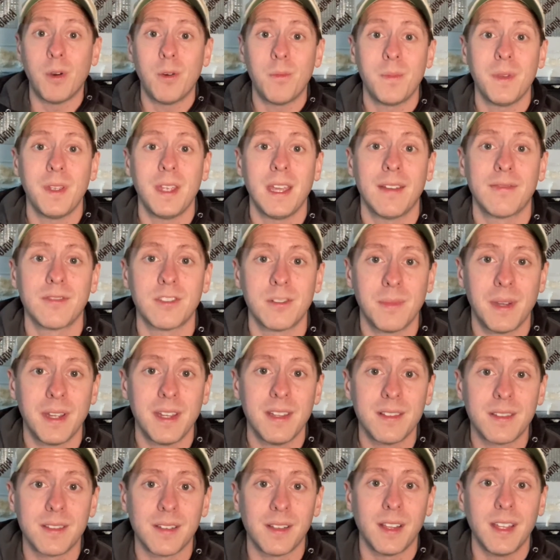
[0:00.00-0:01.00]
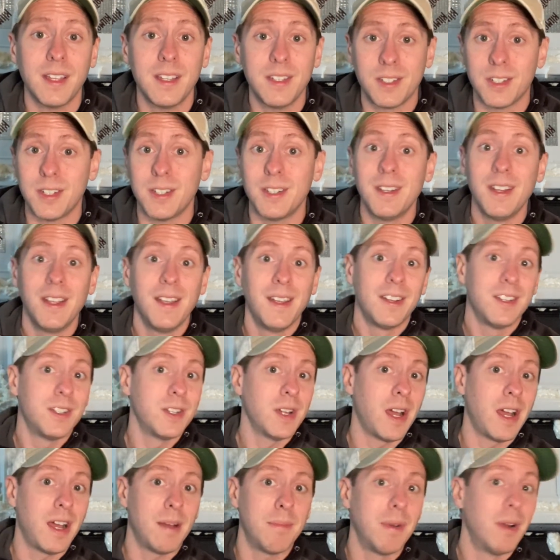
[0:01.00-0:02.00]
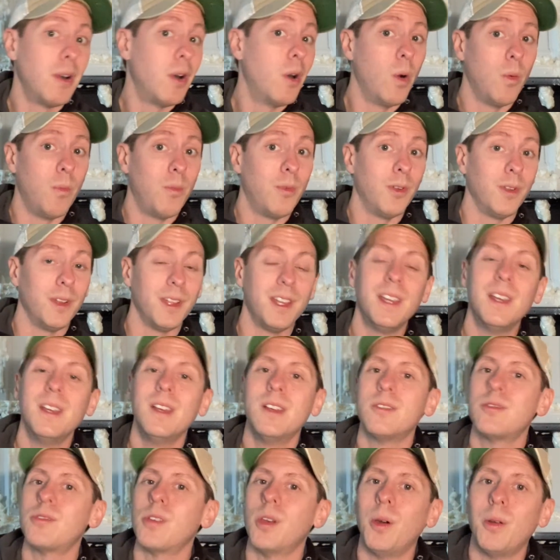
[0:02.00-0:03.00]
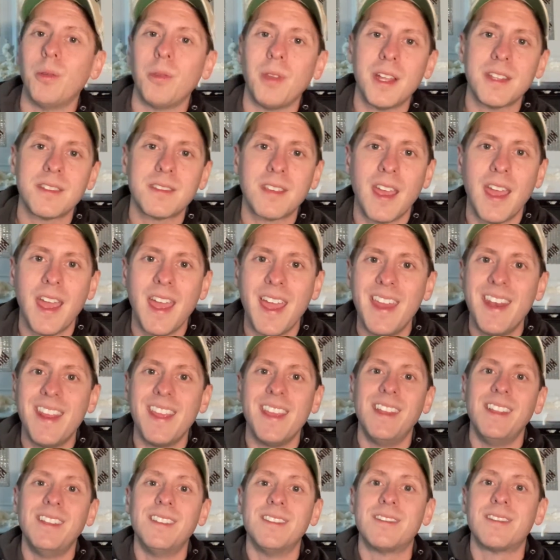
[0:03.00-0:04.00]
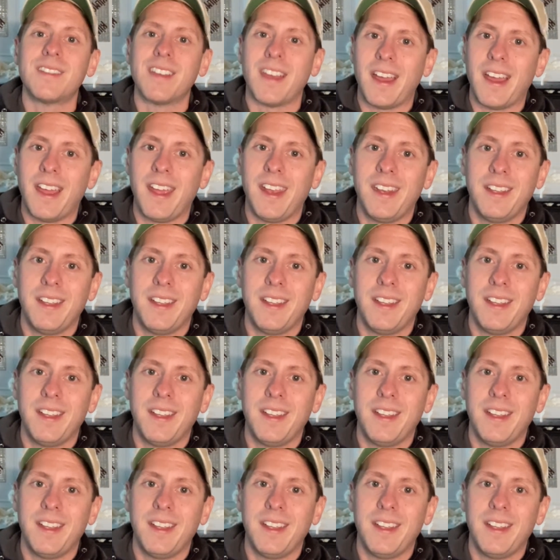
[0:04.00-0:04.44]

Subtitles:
be after my insulation job, hopefully. So let's head inside.